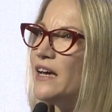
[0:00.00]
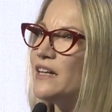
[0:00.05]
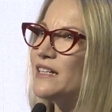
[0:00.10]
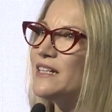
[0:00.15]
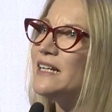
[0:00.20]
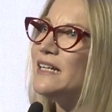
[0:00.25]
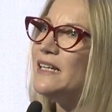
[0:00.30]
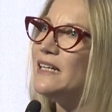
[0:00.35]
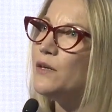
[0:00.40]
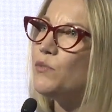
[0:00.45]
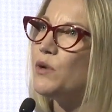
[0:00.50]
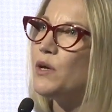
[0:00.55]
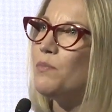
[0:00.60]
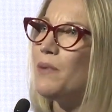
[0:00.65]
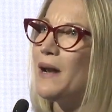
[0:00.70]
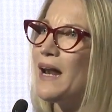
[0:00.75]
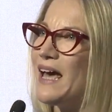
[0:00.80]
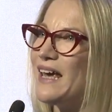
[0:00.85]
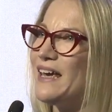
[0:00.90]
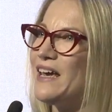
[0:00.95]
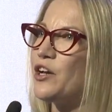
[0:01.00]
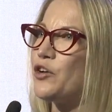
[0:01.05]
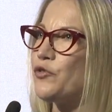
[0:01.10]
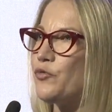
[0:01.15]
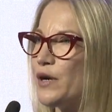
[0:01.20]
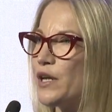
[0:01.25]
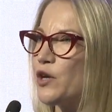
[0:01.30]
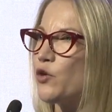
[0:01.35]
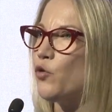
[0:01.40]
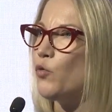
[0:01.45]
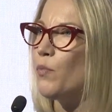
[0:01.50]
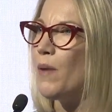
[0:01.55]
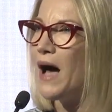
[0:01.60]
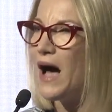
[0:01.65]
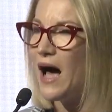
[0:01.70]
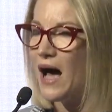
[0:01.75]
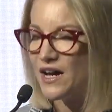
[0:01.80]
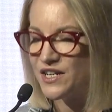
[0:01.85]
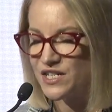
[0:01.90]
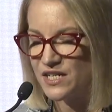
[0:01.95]
and clearly we play a critical
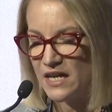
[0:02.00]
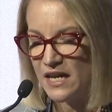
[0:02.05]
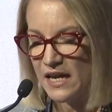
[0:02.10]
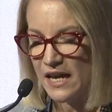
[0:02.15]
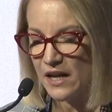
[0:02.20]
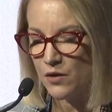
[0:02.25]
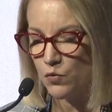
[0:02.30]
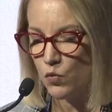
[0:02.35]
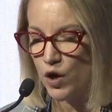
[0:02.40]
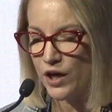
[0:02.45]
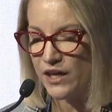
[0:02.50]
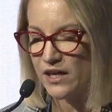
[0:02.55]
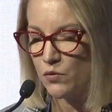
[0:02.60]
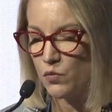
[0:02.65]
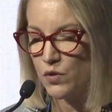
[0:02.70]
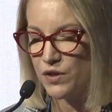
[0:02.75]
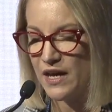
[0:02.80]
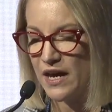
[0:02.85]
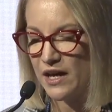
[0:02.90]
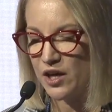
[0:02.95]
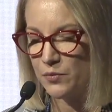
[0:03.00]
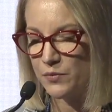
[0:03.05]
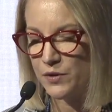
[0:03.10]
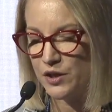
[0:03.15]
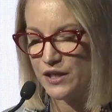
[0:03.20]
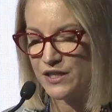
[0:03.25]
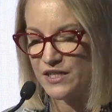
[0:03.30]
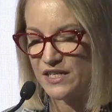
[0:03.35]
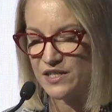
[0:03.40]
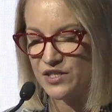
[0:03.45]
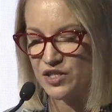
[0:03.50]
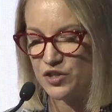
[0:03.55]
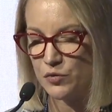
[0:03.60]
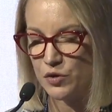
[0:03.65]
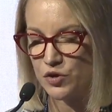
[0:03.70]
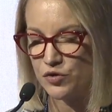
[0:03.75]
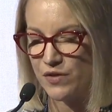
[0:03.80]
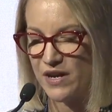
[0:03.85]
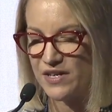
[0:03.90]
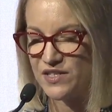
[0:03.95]
part in working with our communities to
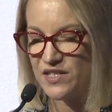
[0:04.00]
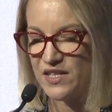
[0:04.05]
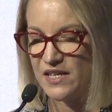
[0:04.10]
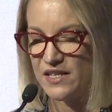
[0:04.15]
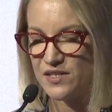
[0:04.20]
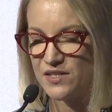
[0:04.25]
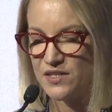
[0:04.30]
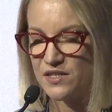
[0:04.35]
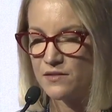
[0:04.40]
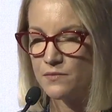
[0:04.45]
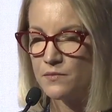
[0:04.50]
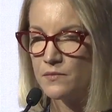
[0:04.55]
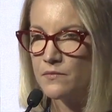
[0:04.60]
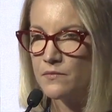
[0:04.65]
address this.